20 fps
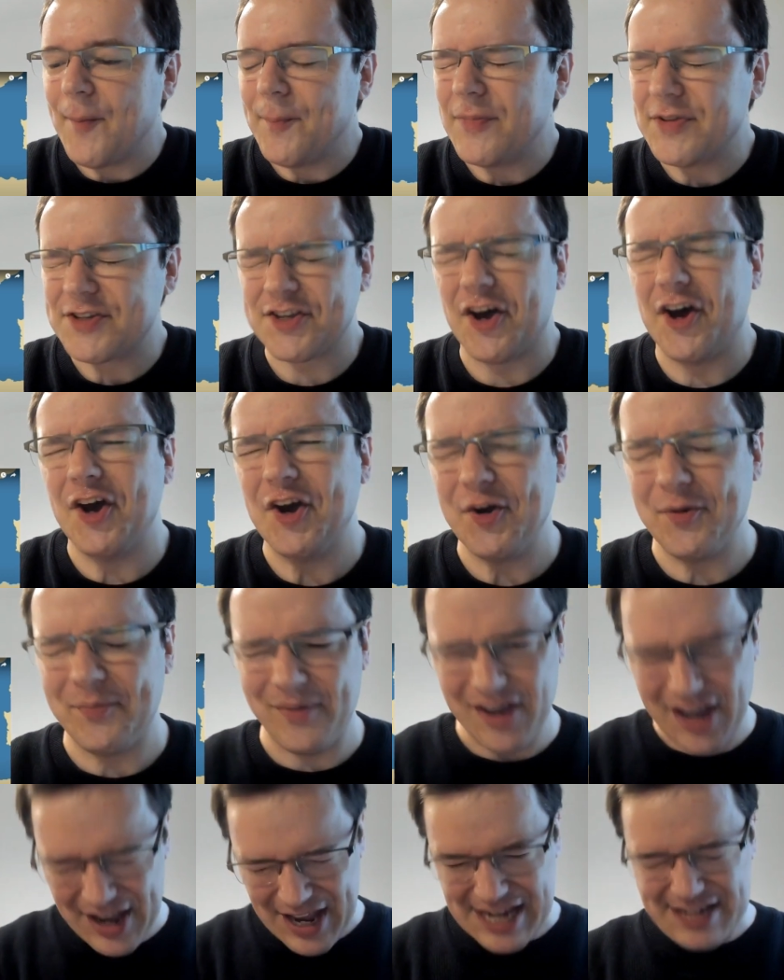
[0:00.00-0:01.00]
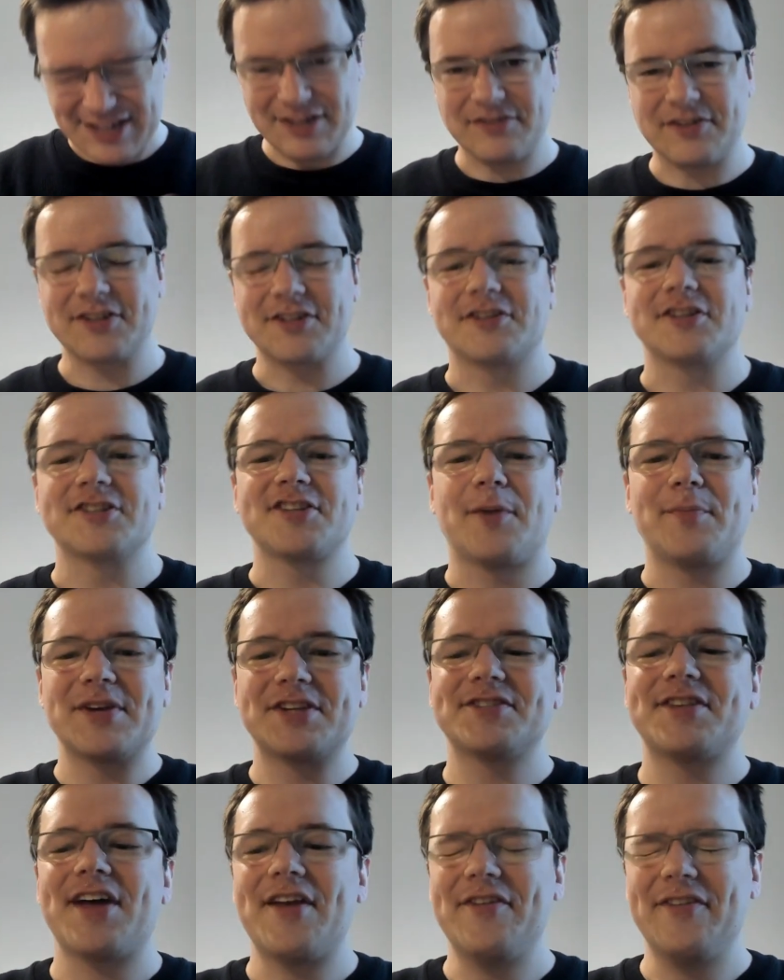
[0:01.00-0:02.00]
So to some
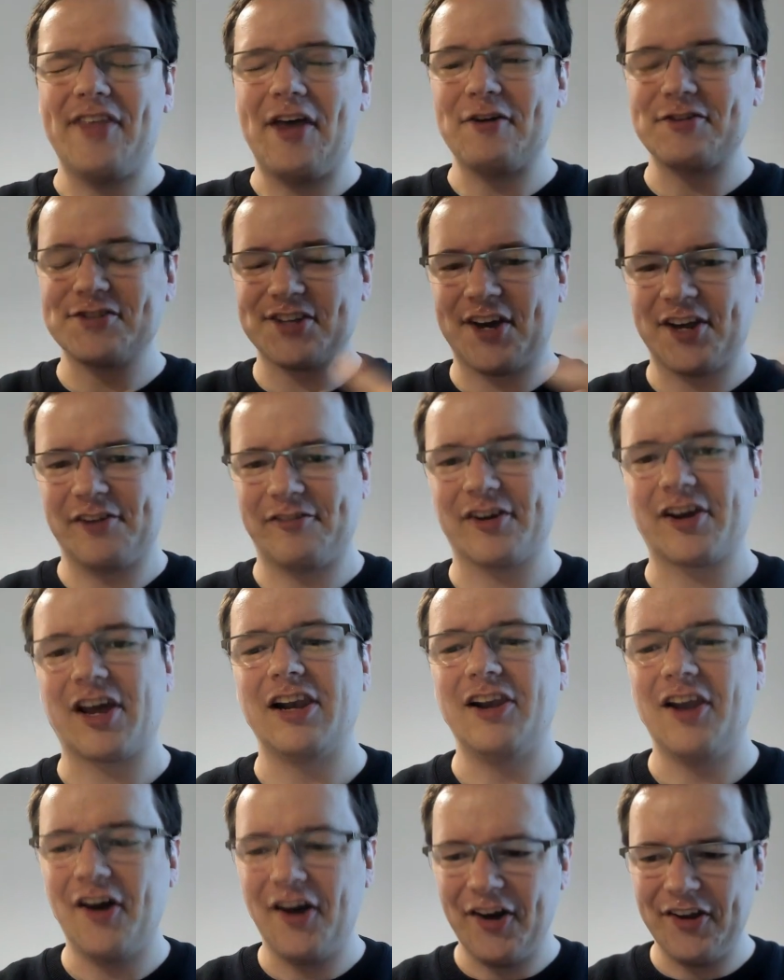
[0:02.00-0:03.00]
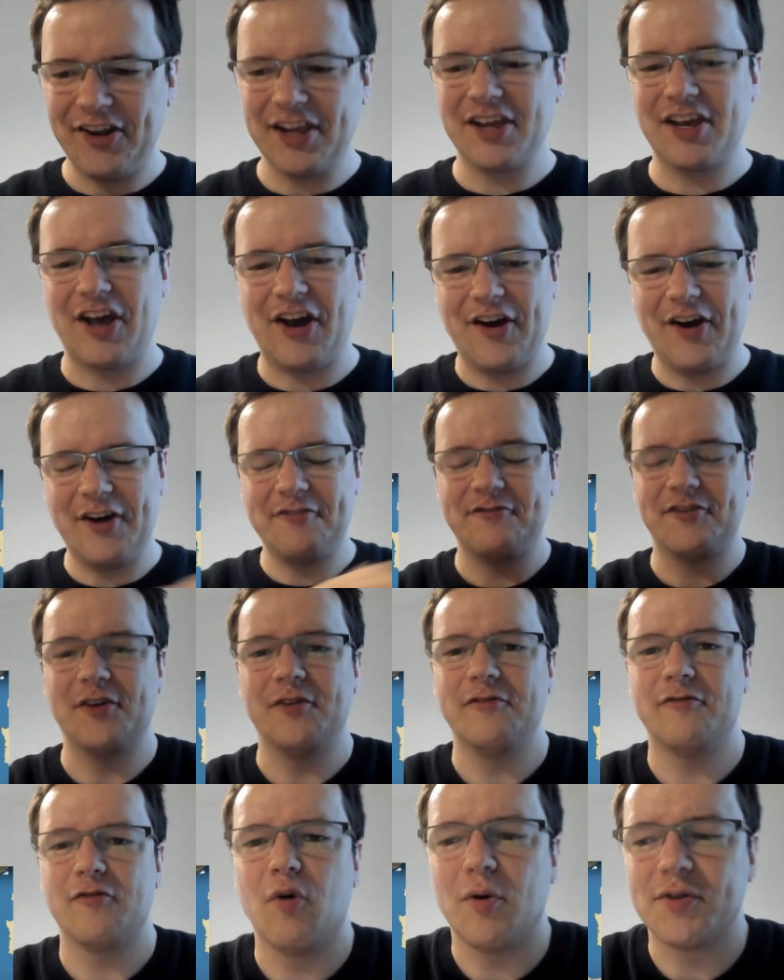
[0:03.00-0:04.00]
extent, there was a kind of like a learning curve
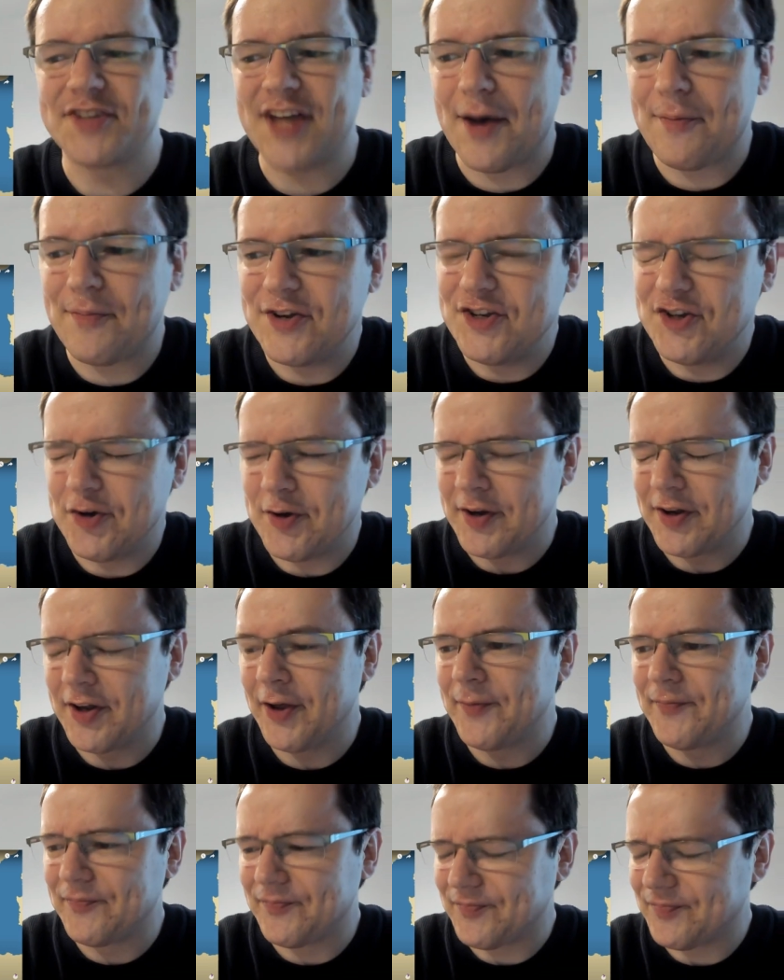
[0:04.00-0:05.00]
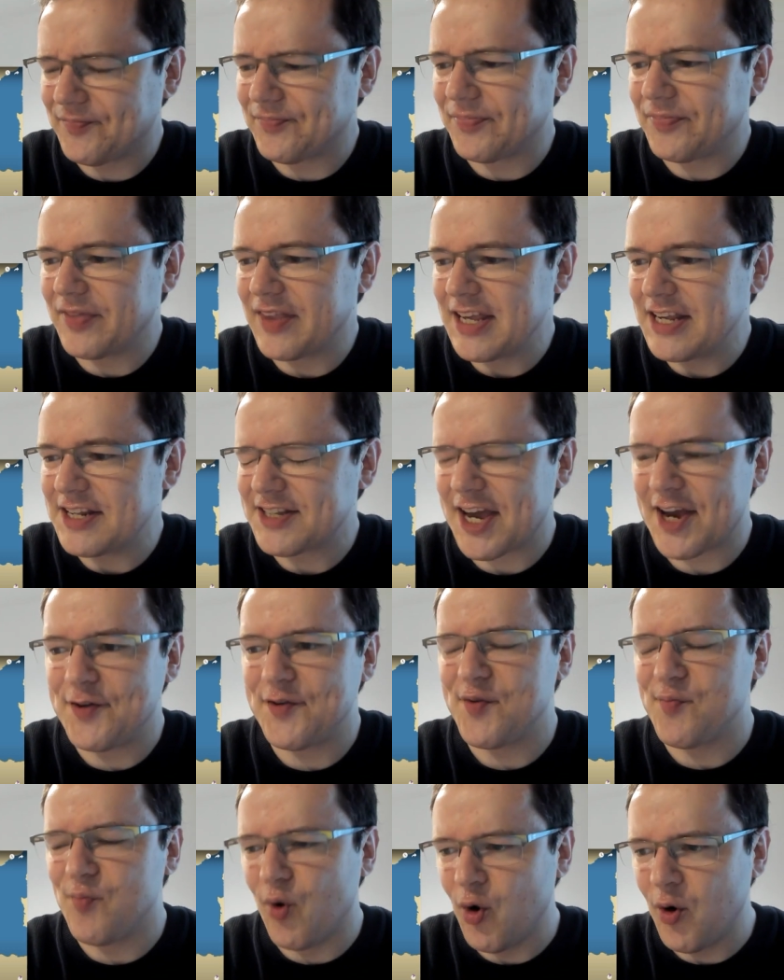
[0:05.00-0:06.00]
for what happened during the Second
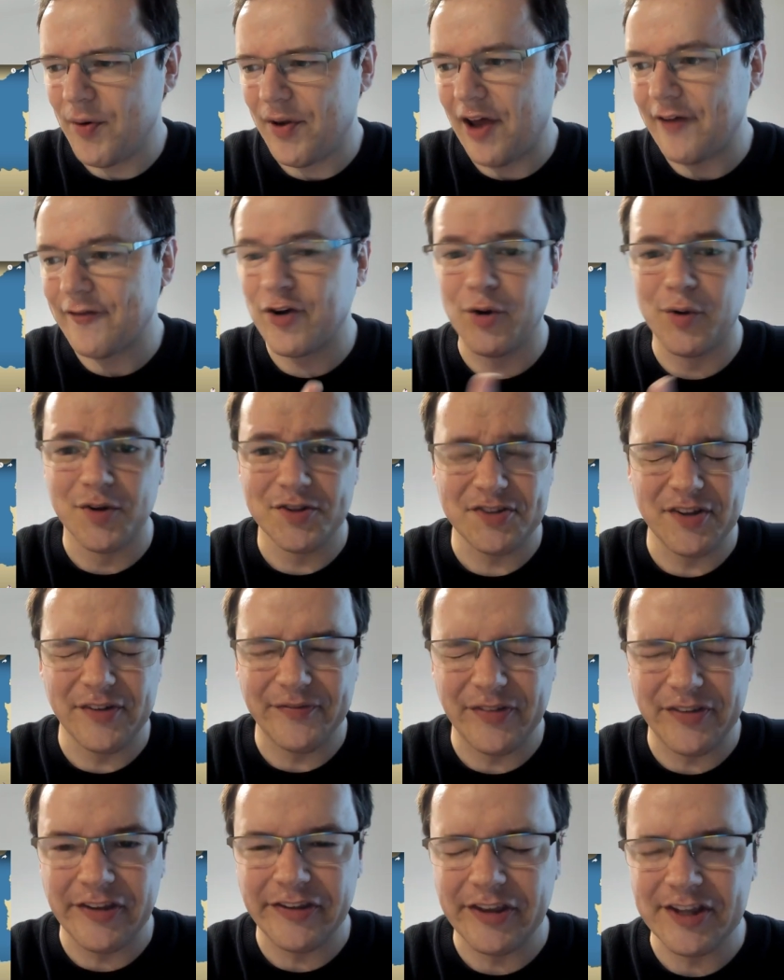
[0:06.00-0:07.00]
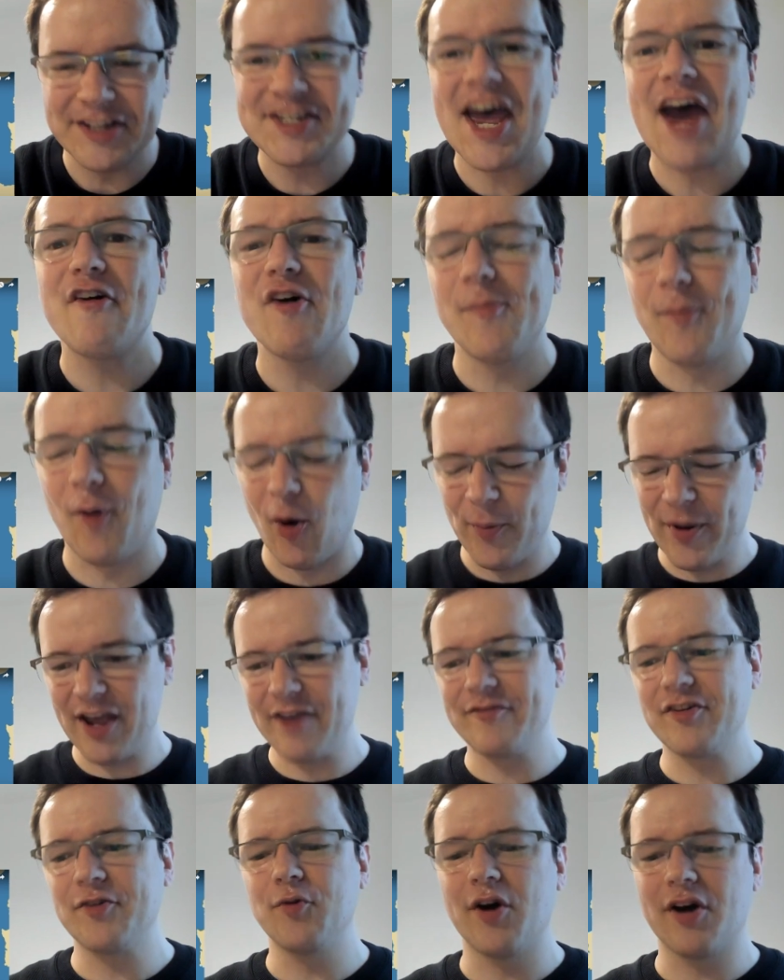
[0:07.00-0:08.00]
World War, and of course the terror bombing
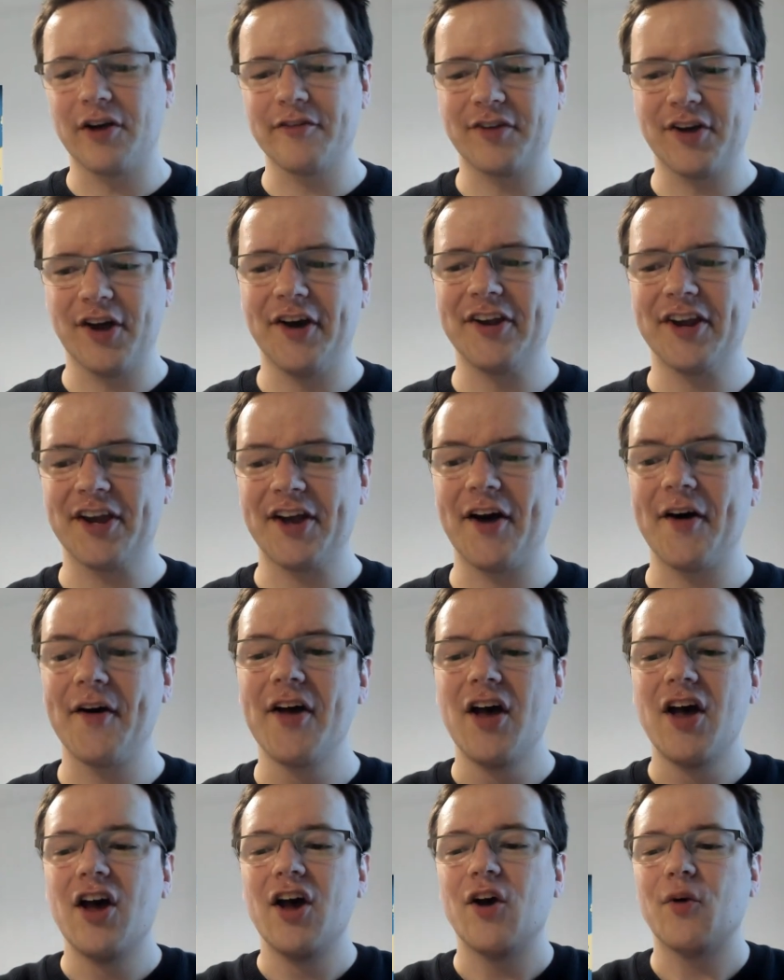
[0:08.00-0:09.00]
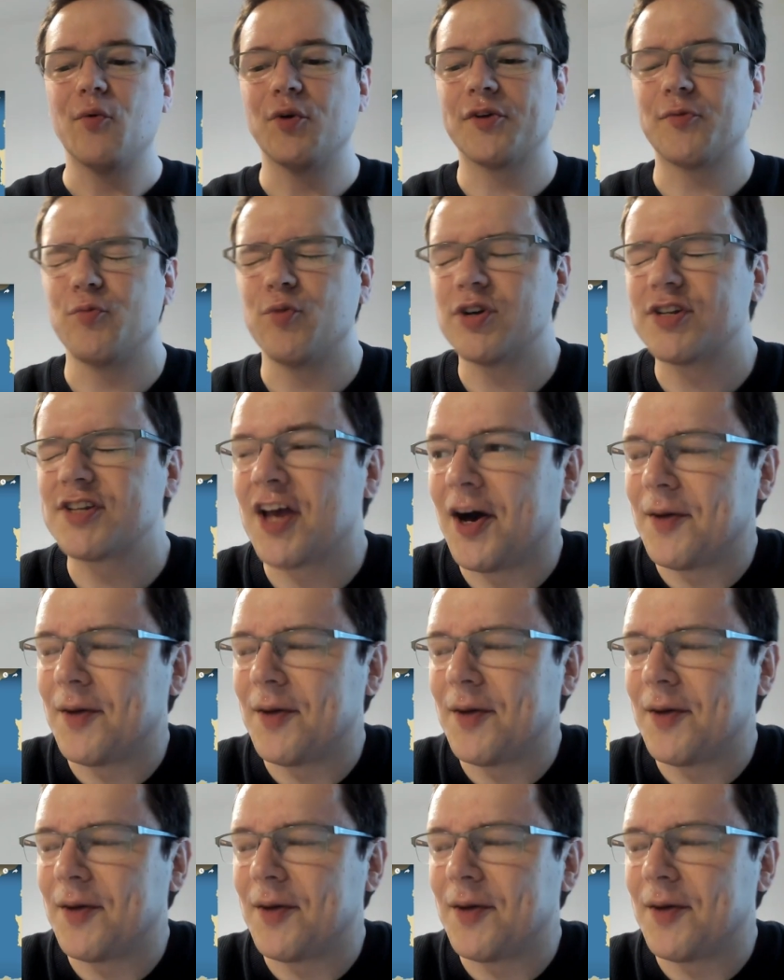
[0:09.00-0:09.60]
of Guernica would be